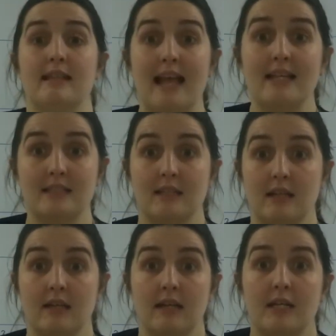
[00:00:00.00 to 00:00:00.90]

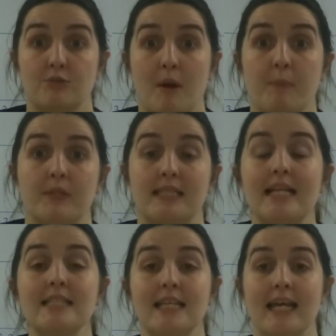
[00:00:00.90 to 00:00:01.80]
letter is
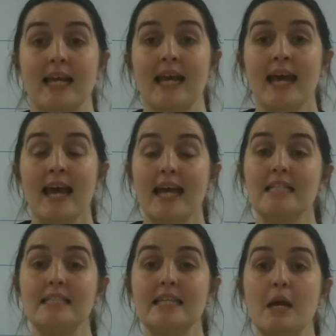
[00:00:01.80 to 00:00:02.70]
representing
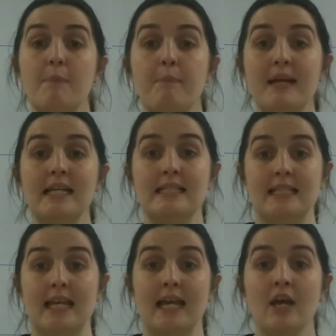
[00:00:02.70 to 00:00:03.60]
is the
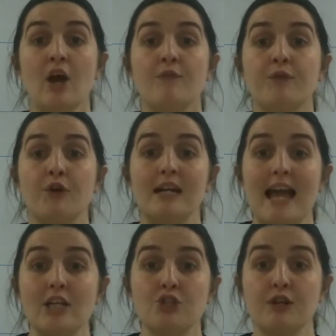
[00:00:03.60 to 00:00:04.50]
ability for
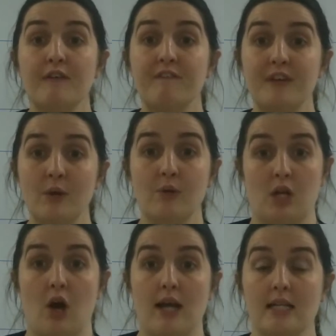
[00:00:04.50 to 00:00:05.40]
electric field
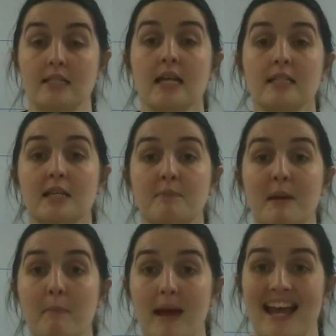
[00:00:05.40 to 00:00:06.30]
lines to
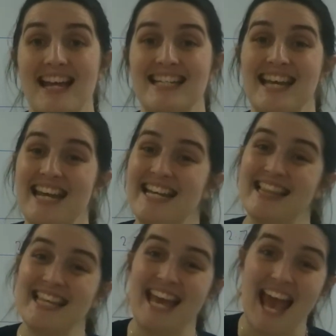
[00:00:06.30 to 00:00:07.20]
be made
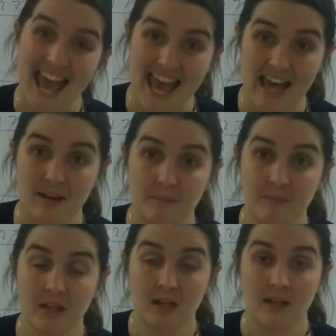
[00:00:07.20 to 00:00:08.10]
in the air.
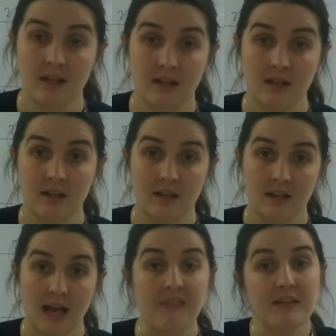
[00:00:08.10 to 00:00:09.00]

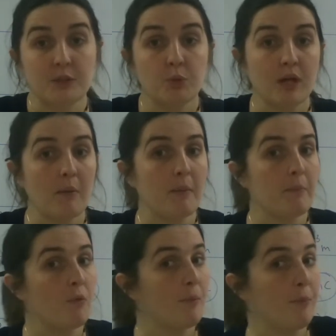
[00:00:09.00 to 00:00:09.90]
And this will come
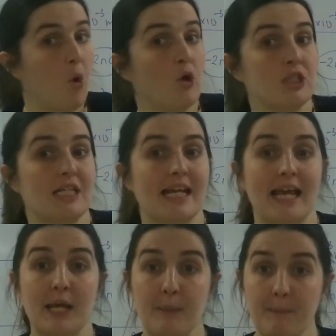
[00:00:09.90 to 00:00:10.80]
up more importantly
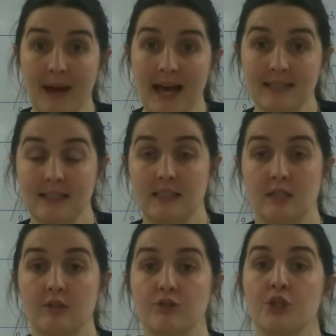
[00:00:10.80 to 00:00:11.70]
in
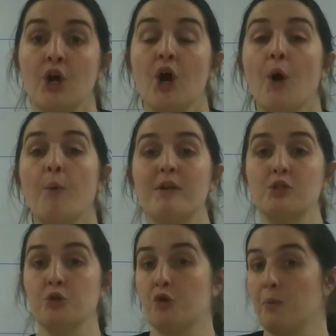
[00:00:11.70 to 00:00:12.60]
capacitance when we
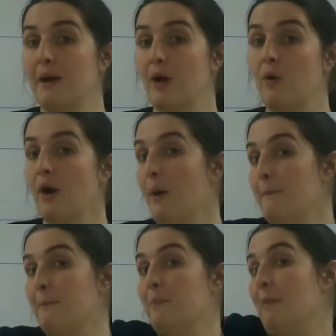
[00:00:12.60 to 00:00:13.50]
talk about
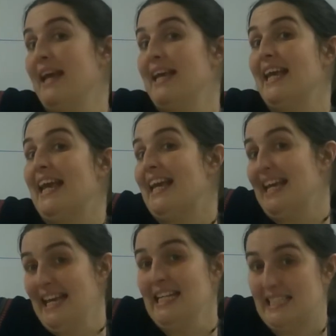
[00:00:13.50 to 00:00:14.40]
making it
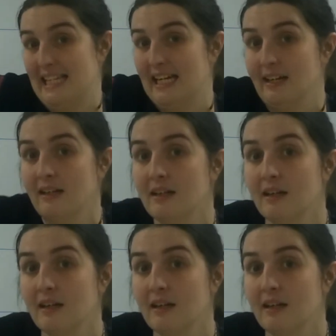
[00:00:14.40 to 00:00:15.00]
easier